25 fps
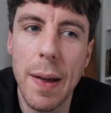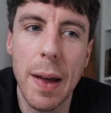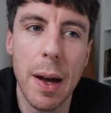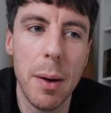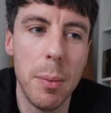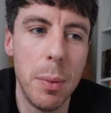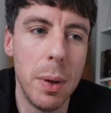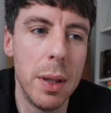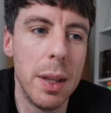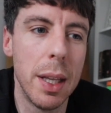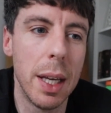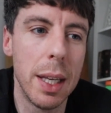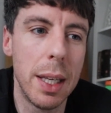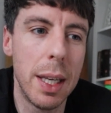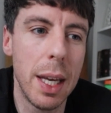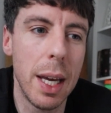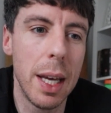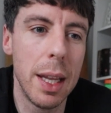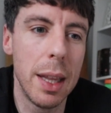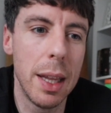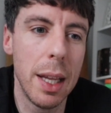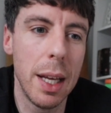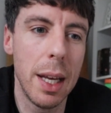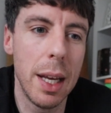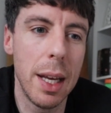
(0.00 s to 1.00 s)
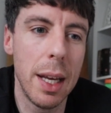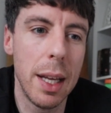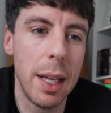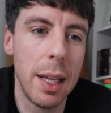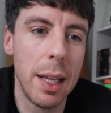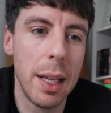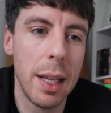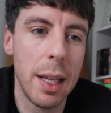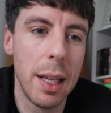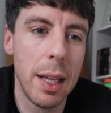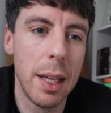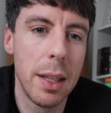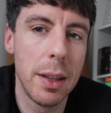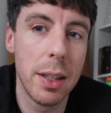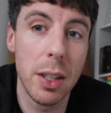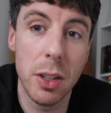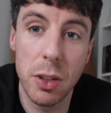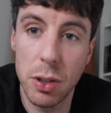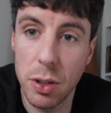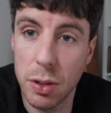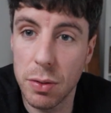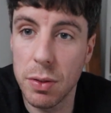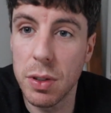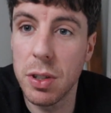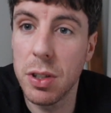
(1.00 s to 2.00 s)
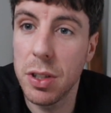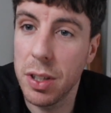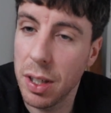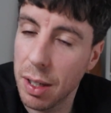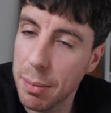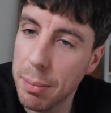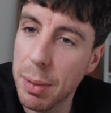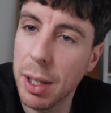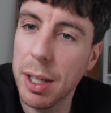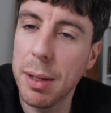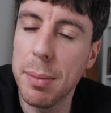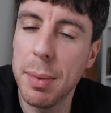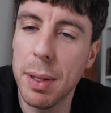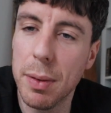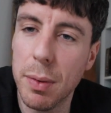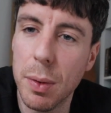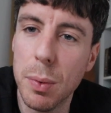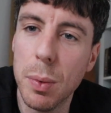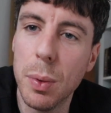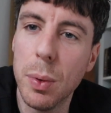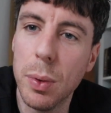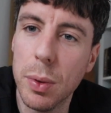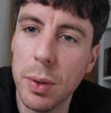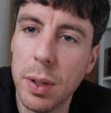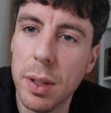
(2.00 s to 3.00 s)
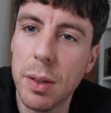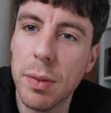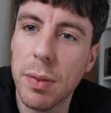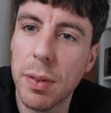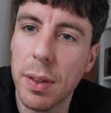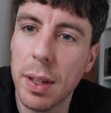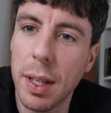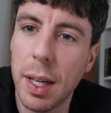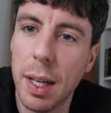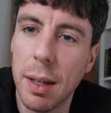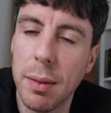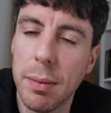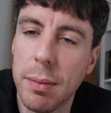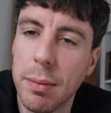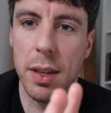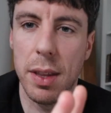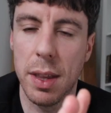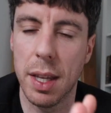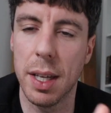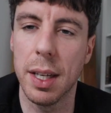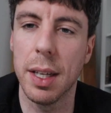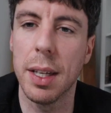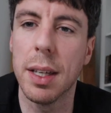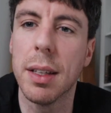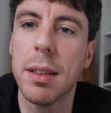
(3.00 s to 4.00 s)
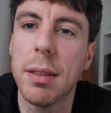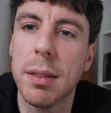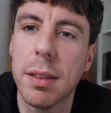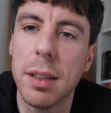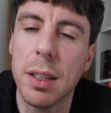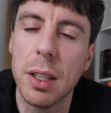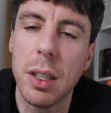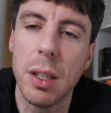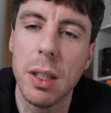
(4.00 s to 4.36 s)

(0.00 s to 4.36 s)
and when they get there, they sure as shit better be rewarded for that. The thing is that